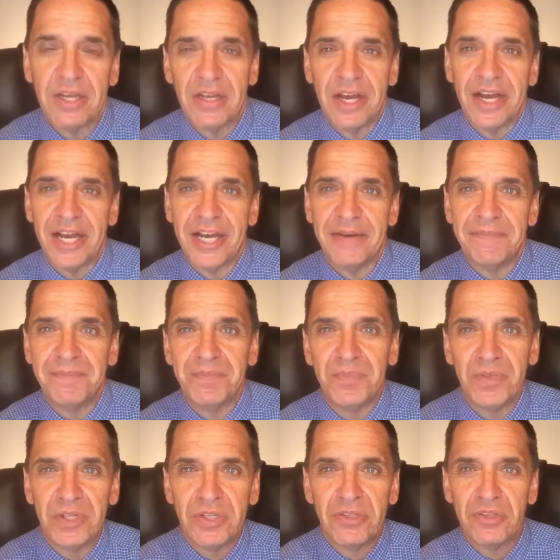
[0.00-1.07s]

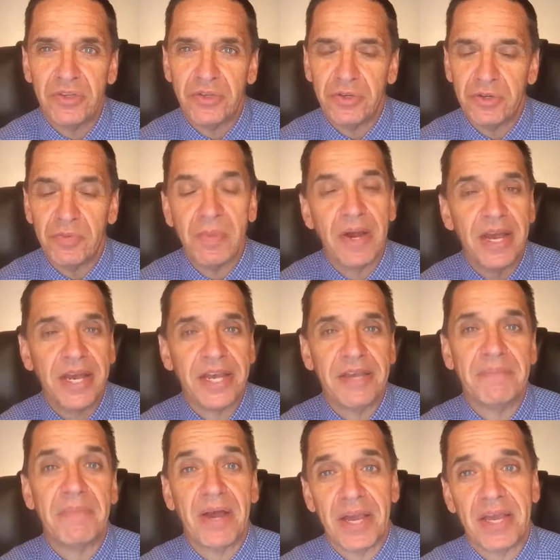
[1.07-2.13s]
to
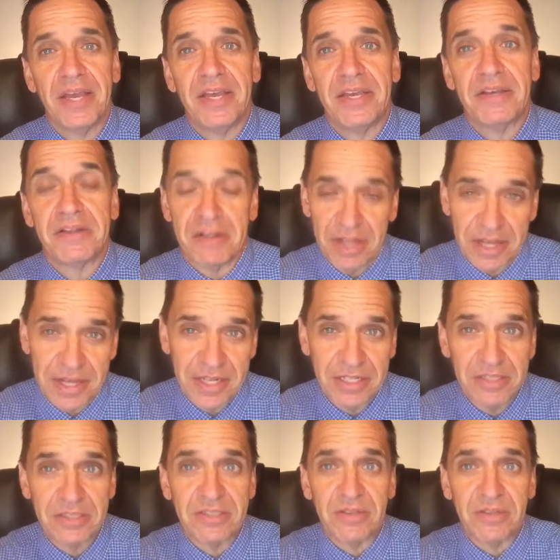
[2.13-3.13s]
my clients,